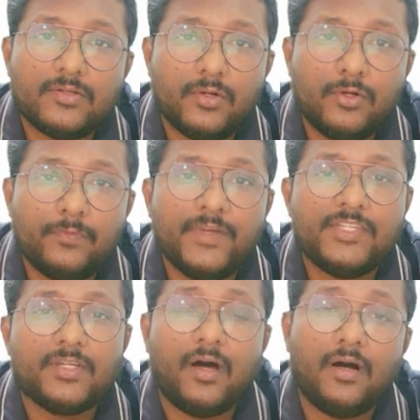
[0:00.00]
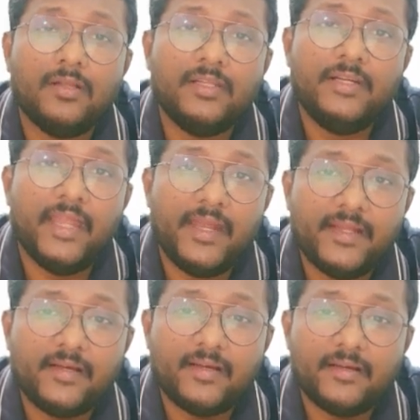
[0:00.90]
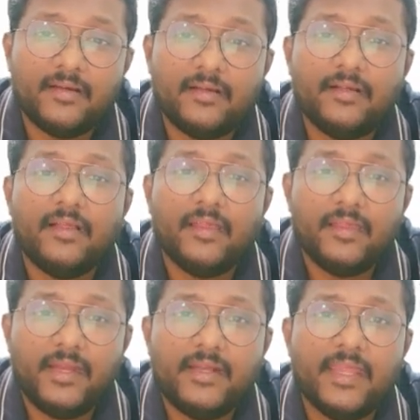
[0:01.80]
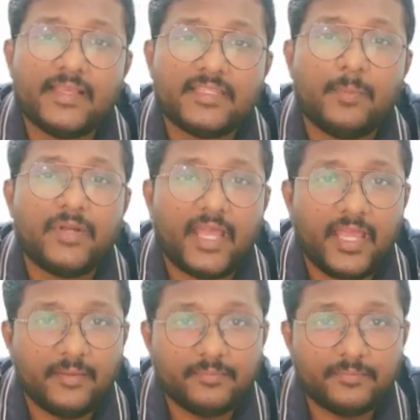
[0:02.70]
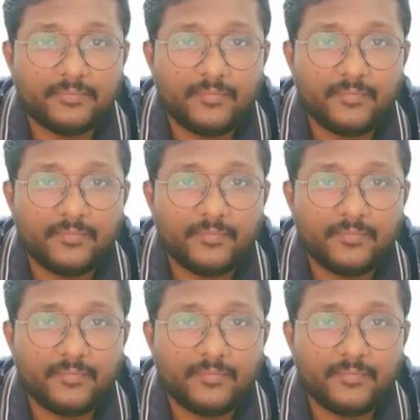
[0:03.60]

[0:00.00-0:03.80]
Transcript: So to fetch all the data, it takes some time.